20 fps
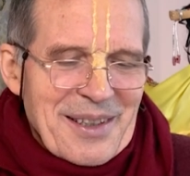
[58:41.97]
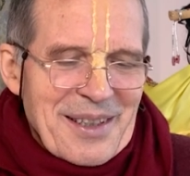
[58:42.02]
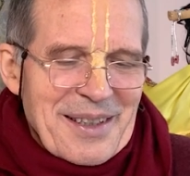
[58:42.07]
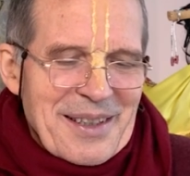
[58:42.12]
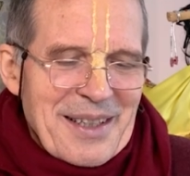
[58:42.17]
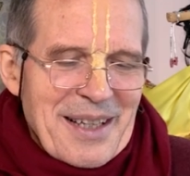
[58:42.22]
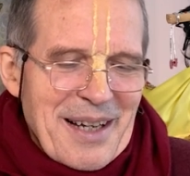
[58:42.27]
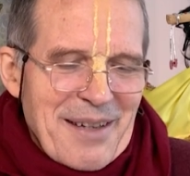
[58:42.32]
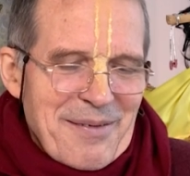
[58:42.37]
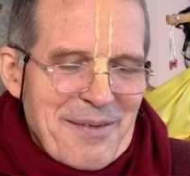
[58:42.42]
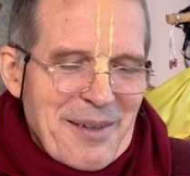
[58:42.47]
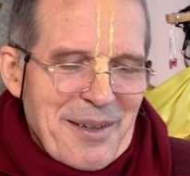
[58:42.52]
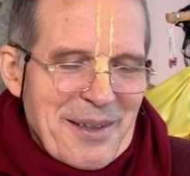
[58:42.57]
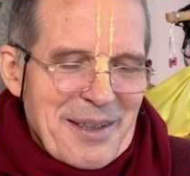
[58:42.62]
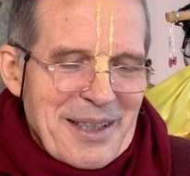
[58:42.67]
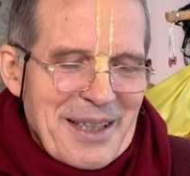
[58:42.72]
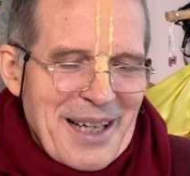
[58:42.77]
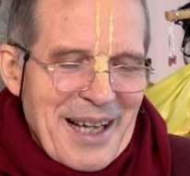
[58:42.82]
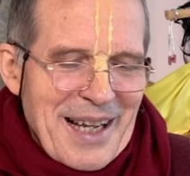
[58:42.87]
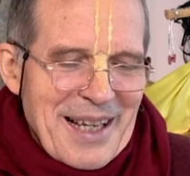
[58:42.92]
And therefore
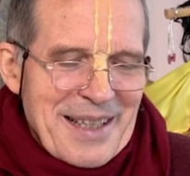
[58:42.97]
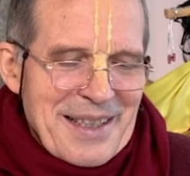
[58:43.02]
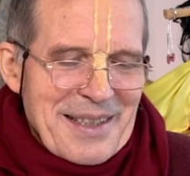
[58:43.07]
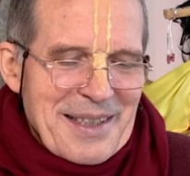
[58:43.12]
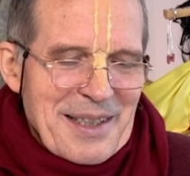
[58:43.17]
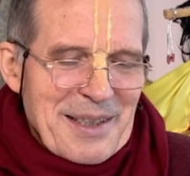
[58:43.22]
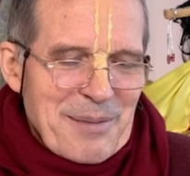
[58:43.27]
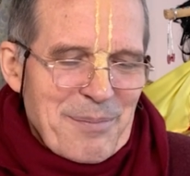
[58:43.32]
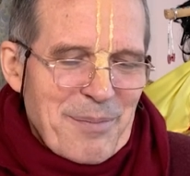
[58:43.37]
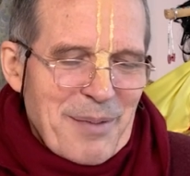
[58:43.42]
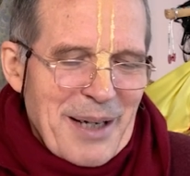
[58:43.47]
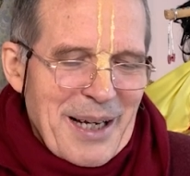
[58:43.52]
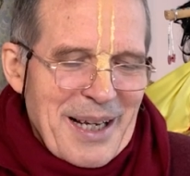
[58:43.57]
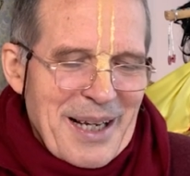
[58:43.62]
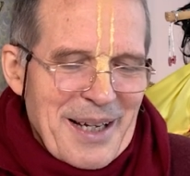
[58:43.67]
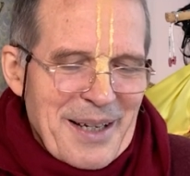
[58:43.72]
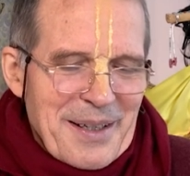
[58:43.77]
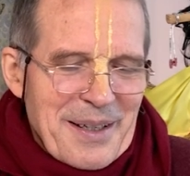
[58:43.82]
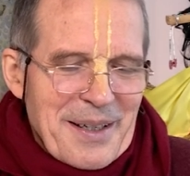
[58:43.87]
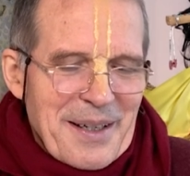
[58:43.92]
he ends his
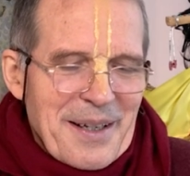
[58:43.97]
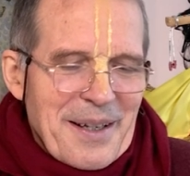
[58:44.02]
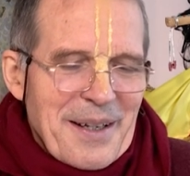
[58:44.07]
prayer